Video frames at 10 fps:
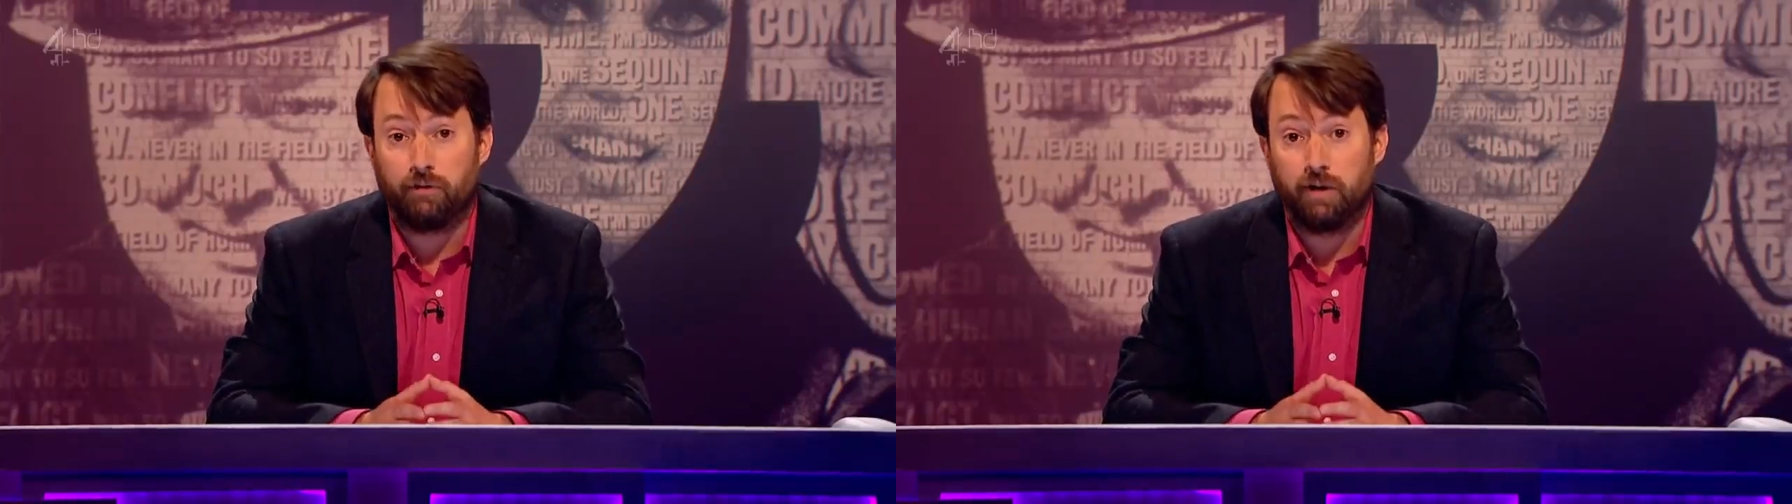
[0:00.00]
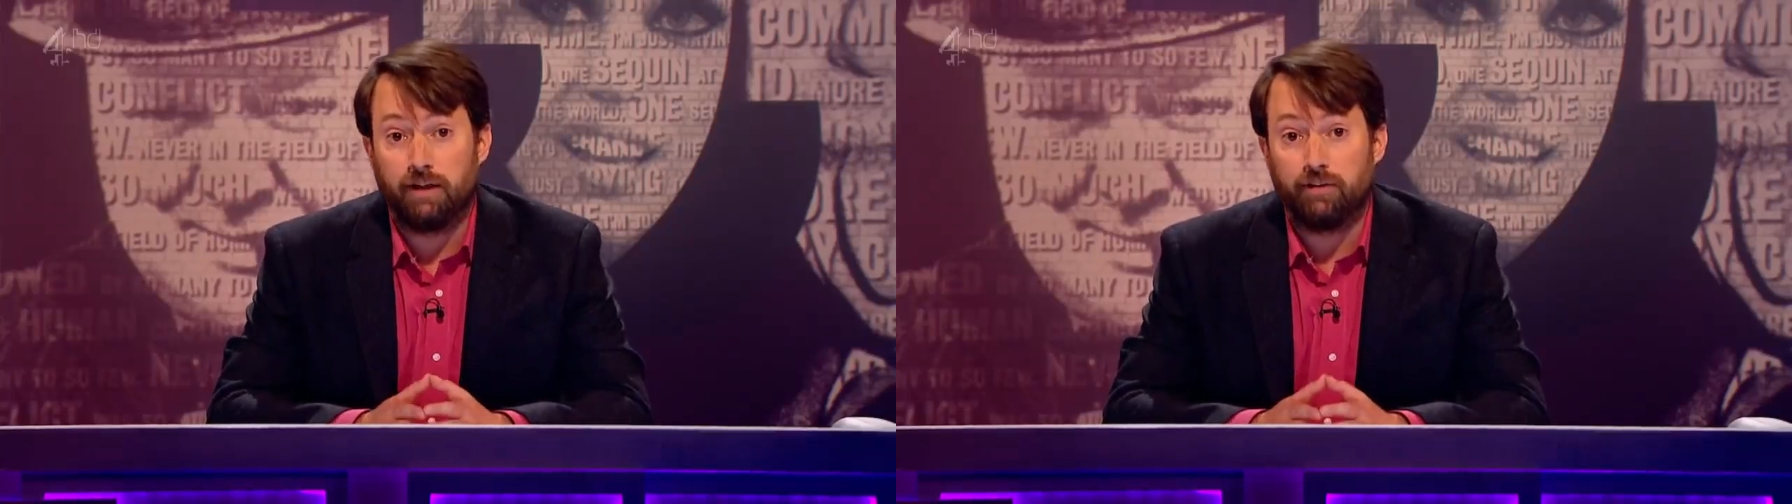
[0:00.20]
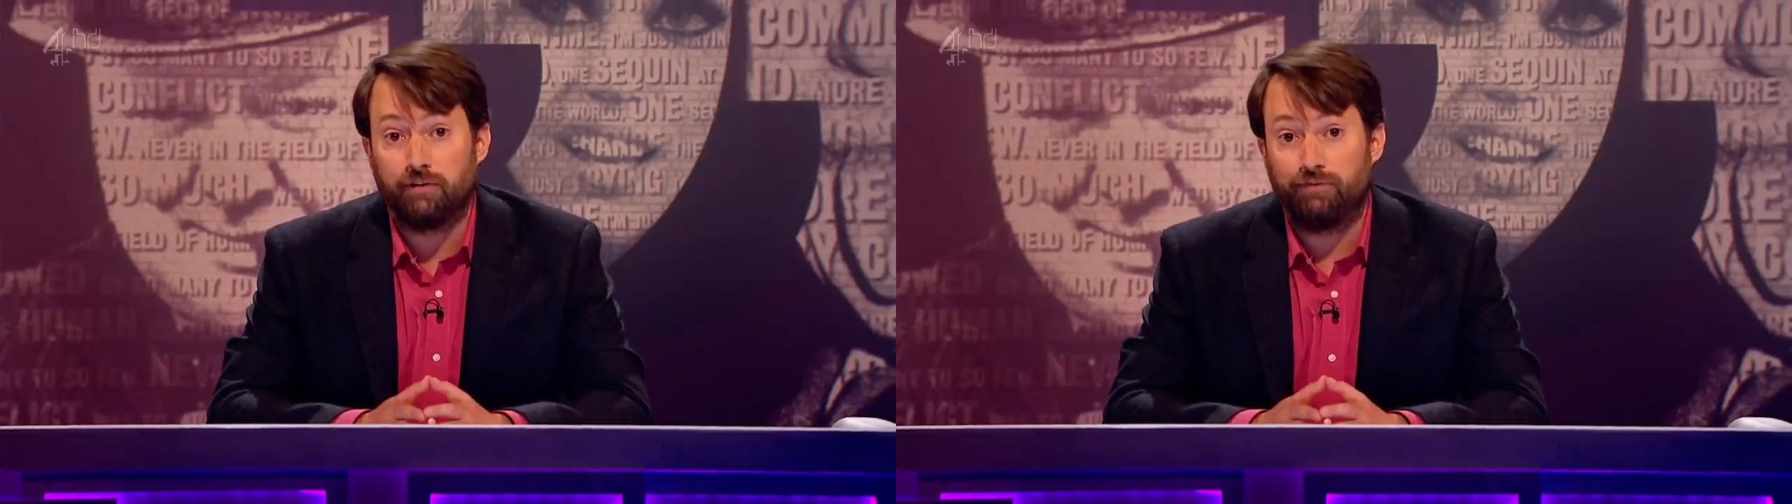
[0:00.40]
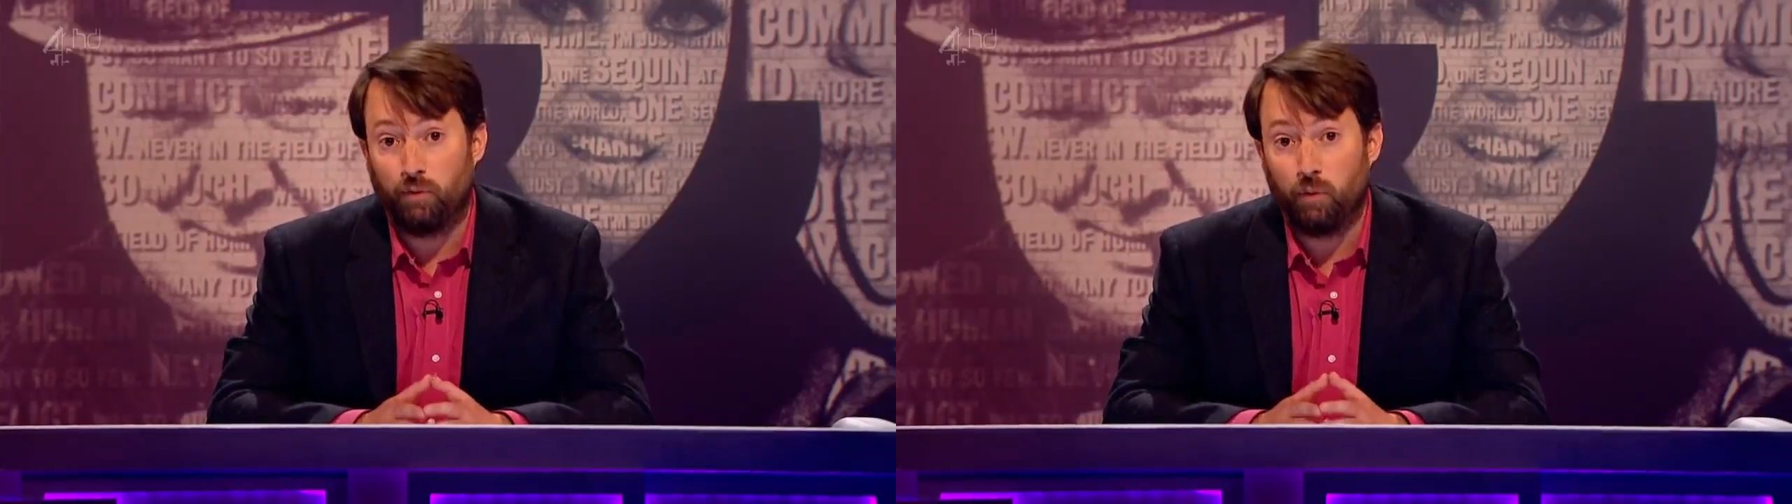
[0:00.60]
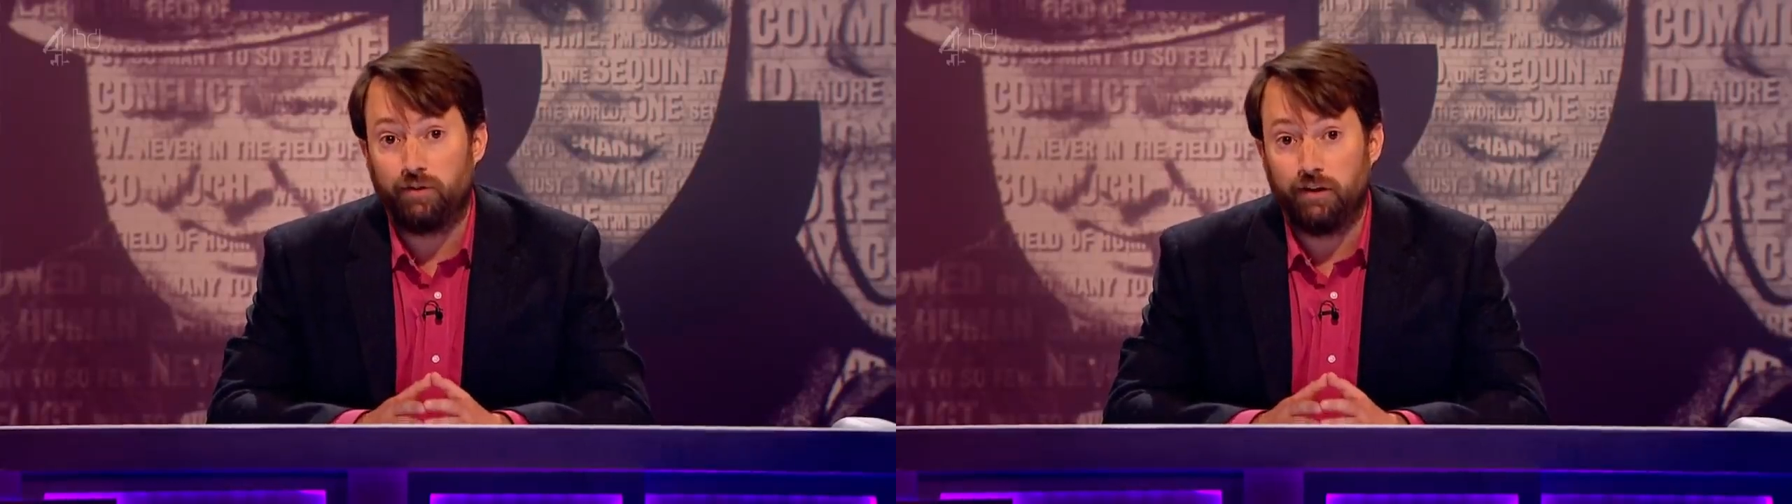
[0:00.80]
the release of
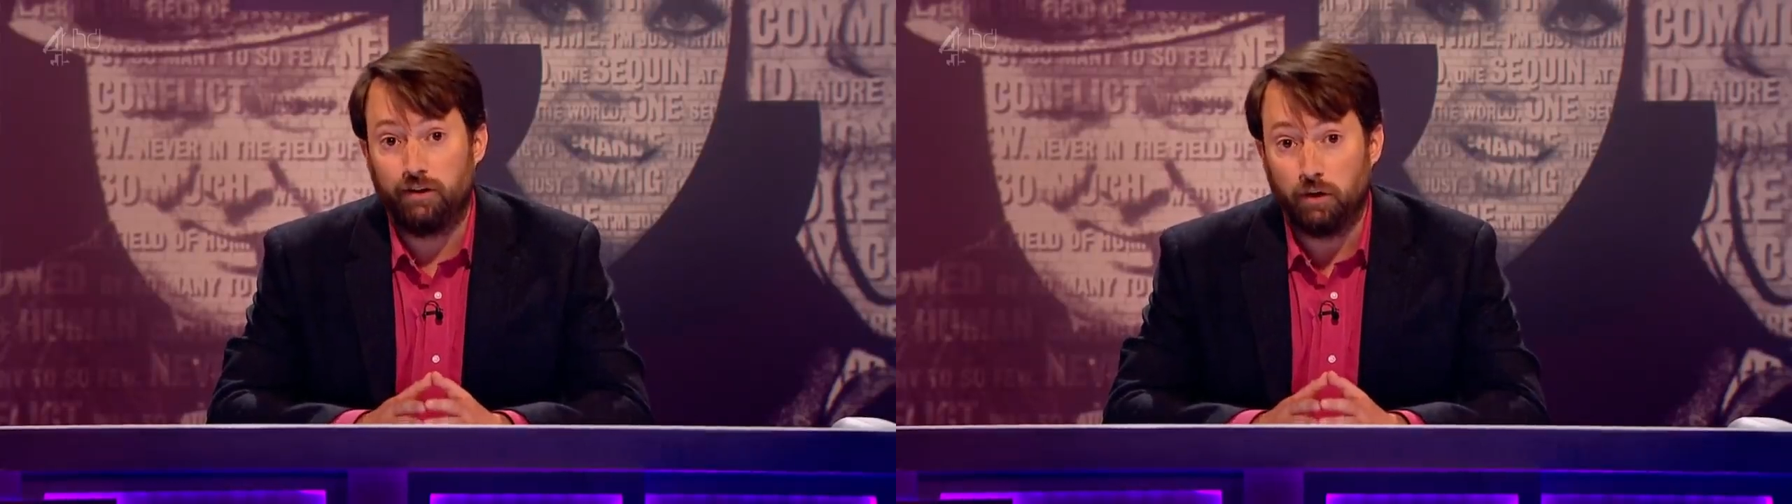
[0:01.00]
14